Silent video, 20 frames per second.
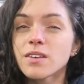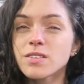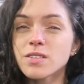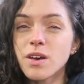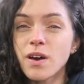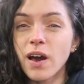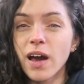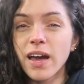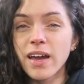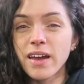
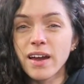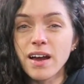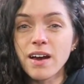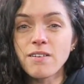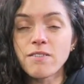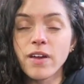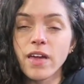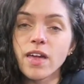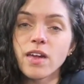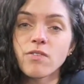So I
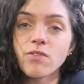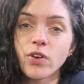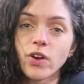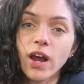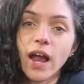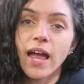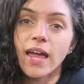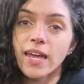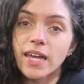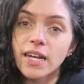have a
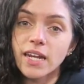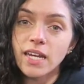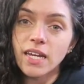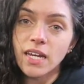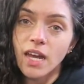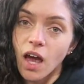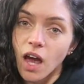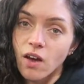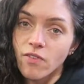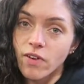
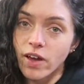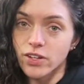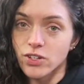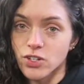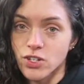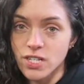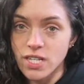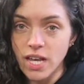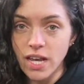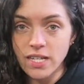variety of
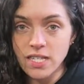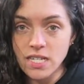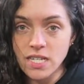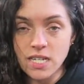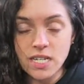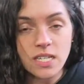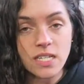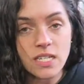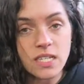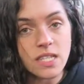
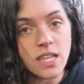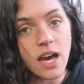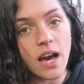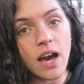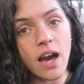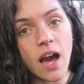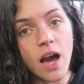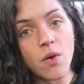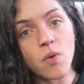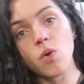exercises
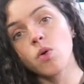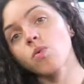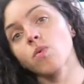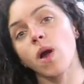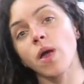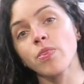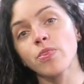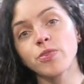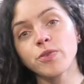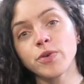that I will
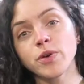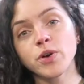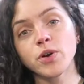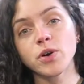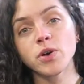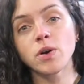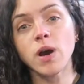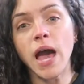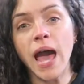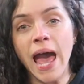run
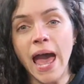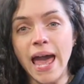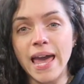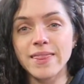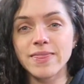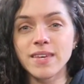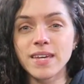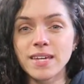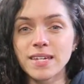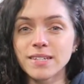through,
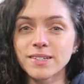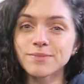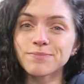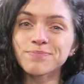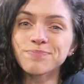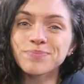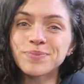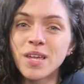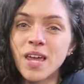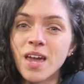and
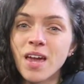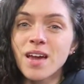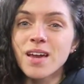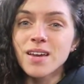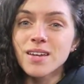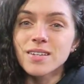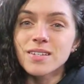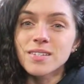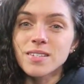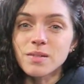
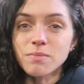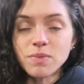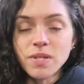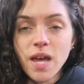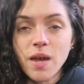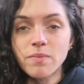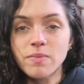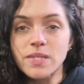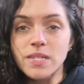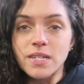then
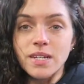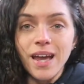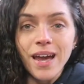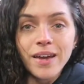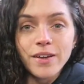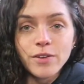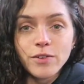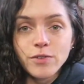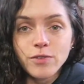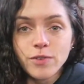sometimes it
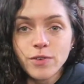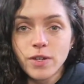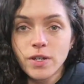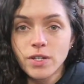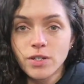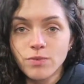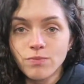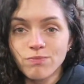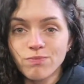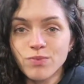kind
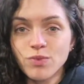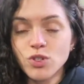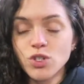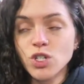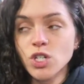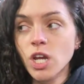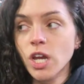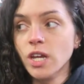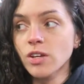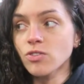of
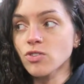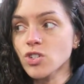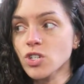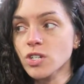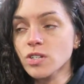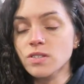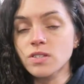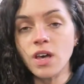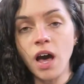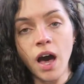
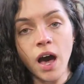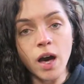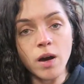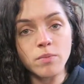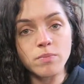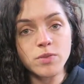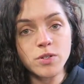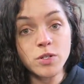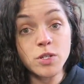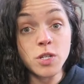changes
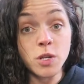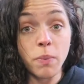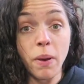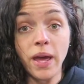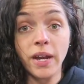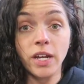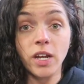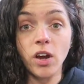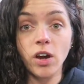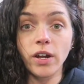up just
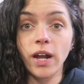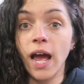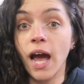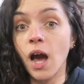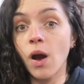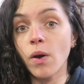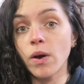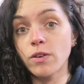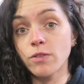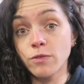depending on
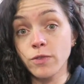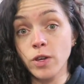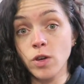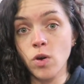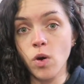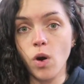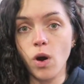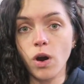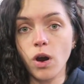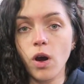how I
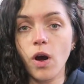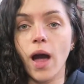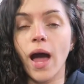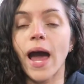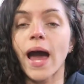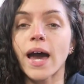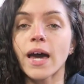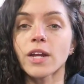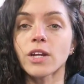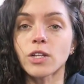feel, or I'll
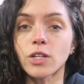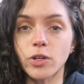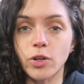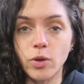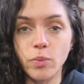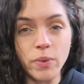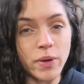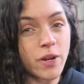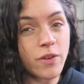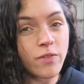add a
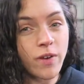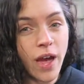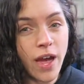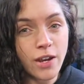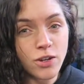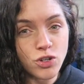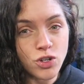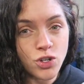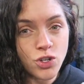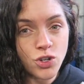little bit of
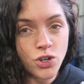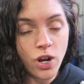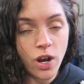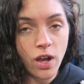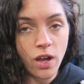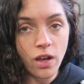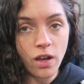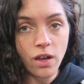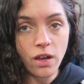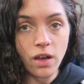
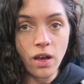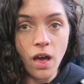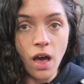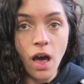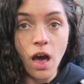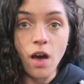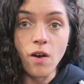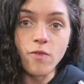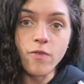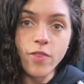
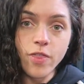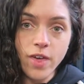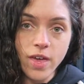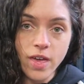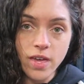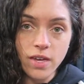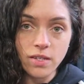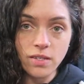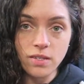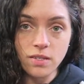extra of
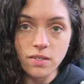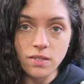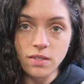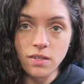this